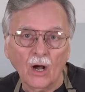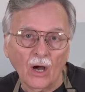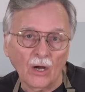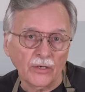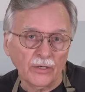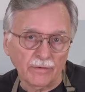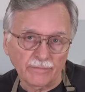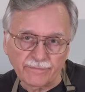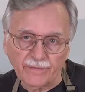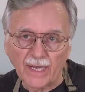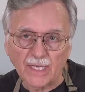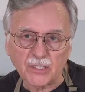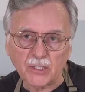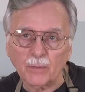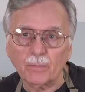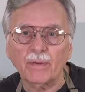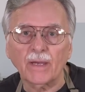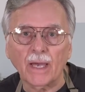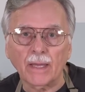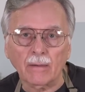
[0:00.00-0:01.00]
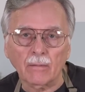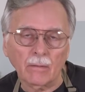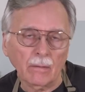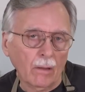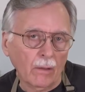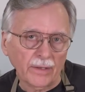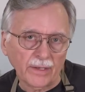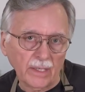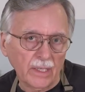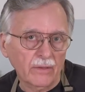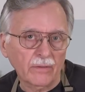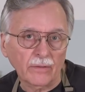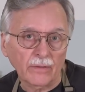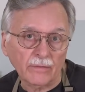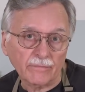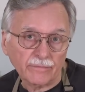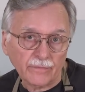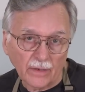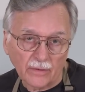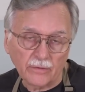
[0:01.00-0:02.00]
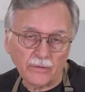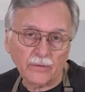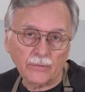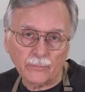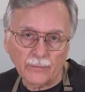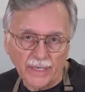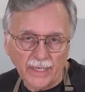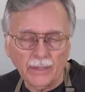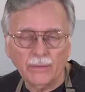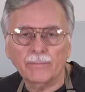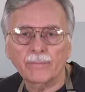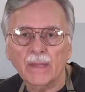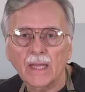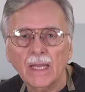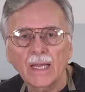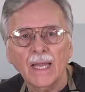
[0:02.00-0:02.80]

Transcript: on your fascia panel on either the front or the rear,